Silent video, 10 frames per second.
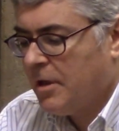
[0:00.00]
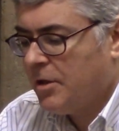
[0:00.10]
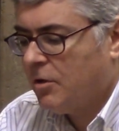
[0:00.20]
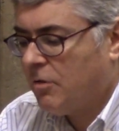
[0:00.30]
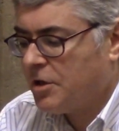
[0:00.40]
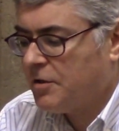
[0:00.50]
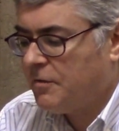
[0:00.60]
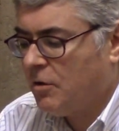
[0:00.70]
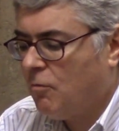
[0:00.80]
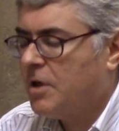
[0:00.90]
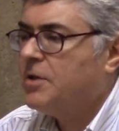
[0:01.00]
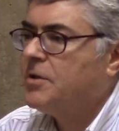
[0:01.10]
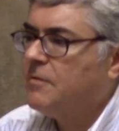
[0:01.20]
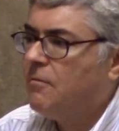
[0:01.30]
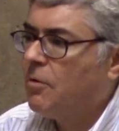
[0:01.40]
the question of, what does
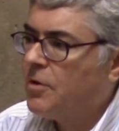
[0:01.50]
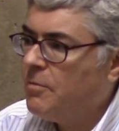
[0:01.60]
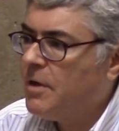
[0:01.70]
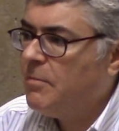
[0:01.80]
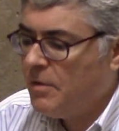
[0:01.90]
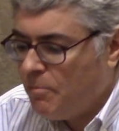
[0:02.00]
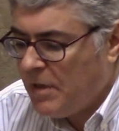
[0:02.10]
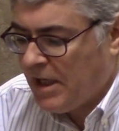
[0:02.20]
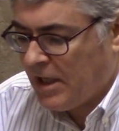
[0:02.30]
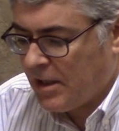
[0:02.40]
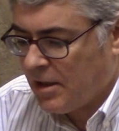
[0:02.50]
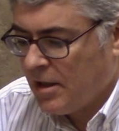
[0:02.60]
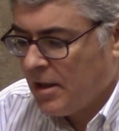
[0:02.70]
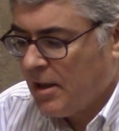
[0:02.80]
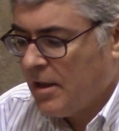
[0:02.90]
the Fourth Amendment mean?
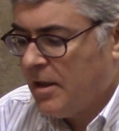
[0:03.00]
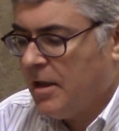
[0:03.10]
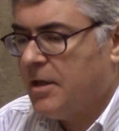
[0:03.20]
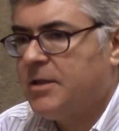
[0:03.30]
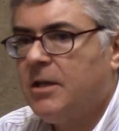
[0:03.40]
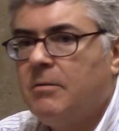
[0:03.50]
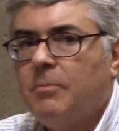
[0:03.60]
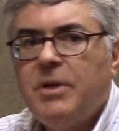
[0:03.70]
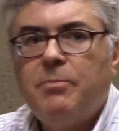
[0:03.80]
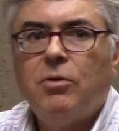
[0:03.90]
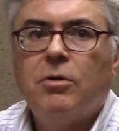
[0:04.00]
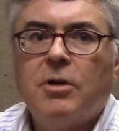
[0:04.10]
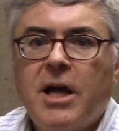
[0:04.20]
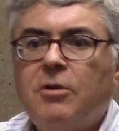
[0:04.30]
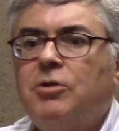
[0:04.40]
And some people are
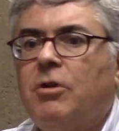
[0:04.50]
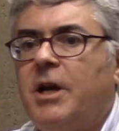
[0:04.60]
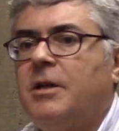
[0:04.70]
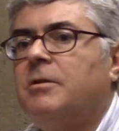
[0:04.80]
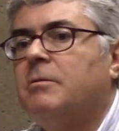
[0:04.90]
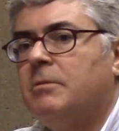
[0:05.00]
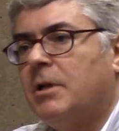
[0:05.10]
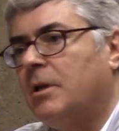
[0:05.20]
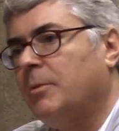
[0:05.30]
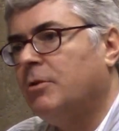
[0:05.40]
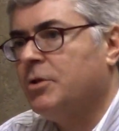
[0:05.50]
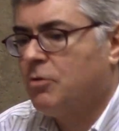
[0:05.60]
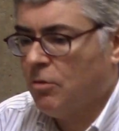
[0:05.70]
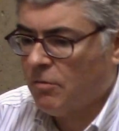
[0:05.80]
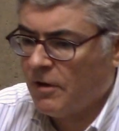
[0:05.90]
now trained in elementary
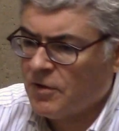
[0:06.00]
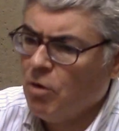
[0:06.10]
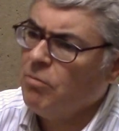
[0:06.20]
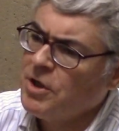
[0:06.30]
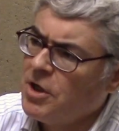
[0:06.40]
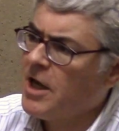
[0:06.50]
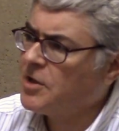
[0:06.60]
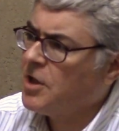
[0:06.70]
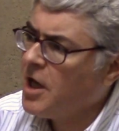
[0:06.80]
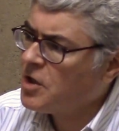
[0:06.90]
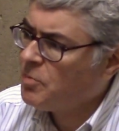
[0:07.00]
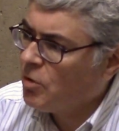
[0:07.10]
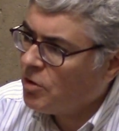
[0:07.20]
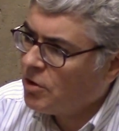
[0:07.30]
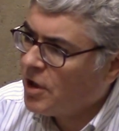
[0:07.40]
school or whatever, we should ask an expert,
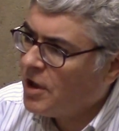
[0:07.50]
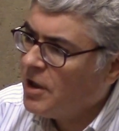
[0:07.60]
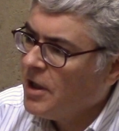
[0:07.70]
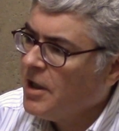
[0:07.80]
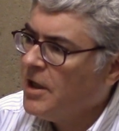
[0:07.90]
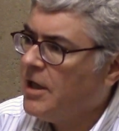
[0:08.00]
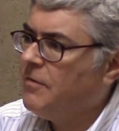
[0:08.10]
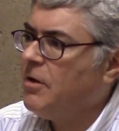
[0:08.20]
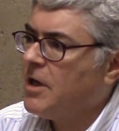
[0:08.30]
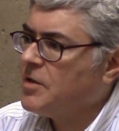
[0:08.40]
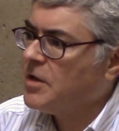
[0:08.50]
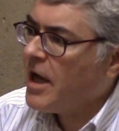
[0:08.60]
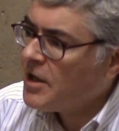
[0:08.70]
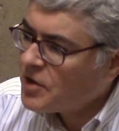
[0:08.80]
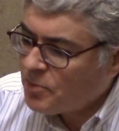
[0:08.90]
okay? And if you ask an
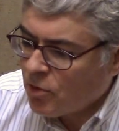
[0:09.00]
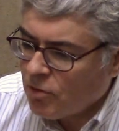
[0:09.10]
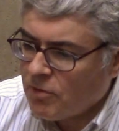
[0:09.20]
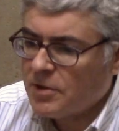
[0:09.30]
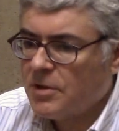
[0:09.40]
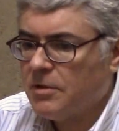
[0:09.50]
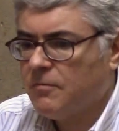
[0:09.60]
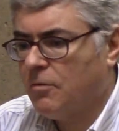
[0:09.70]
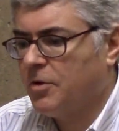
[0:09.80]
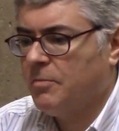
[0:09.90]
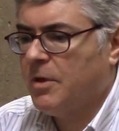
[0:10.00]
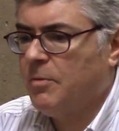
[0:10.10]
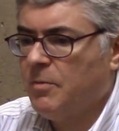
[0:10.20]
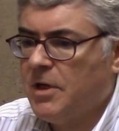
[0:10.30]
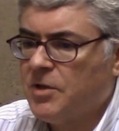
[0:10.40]
expert what the Fourth
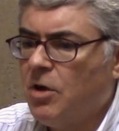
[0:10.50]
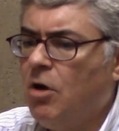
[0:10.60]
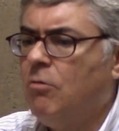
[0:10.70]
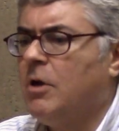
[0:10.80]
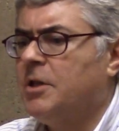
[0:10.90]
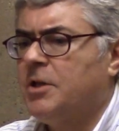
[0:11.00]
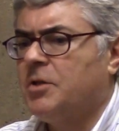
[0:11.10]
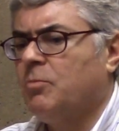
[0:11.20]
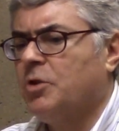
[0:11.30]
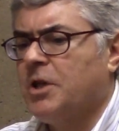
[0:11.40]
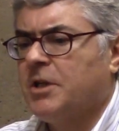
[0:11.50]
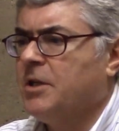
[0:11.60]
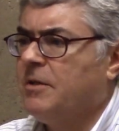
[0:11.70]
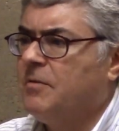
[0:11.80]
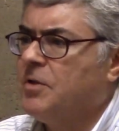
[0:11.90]
Amendment means, it doesn't protect
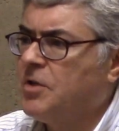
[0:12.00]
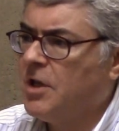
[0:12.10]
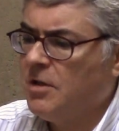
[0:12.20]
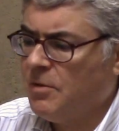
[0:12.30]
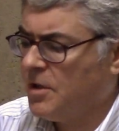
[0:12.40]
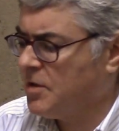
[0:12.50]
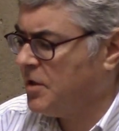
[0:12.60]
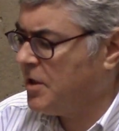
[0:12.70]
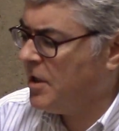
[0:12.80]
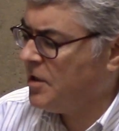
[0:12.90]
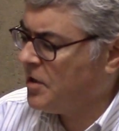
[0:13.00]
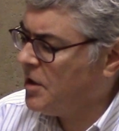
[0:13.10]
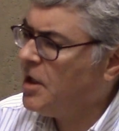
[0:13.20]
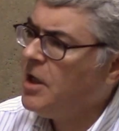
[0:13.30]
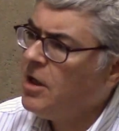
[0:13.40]
any of this data because the data's
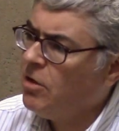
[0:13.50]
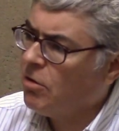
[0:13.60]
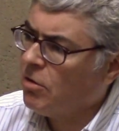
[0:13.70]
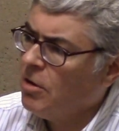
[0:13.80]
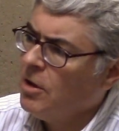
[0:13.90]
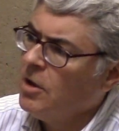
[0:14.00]
in here,